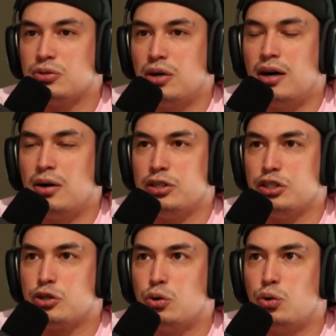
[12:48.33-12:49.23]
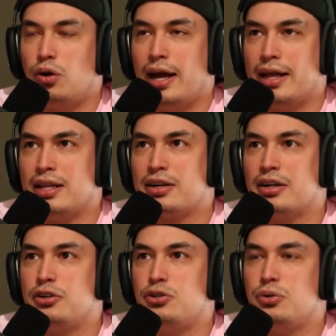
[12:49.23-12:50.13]
which is cool. And then they're going
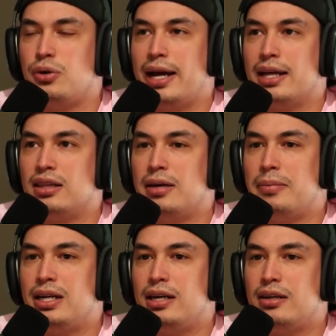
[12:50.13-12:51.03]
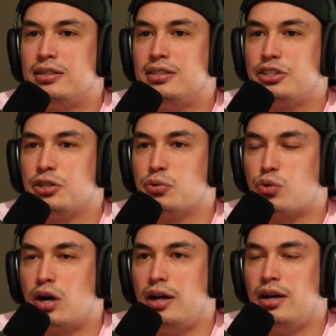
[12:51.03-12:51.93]
to do a limited edition
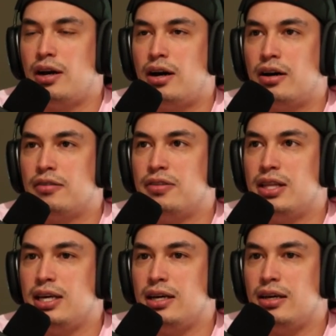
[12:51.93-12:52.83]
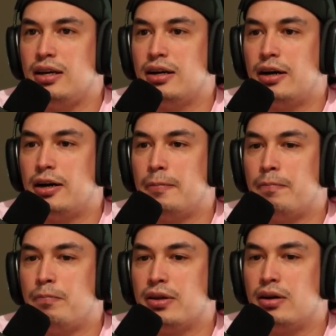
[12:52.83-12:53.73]
run of the
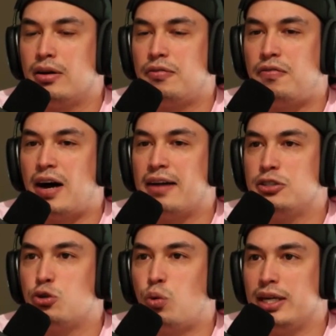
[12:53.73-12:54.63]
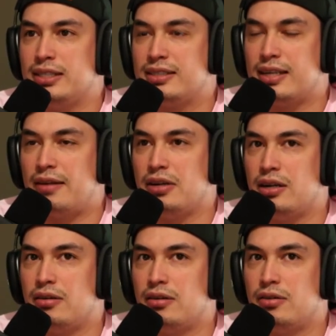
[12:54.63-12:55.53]
5 to
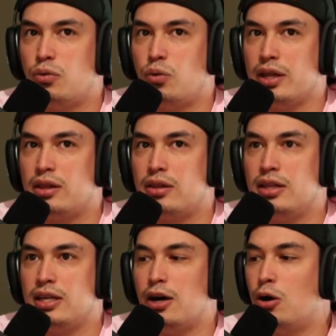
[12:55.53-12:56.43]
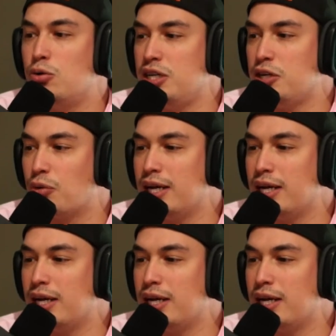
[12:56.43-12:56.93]
27 with the OD green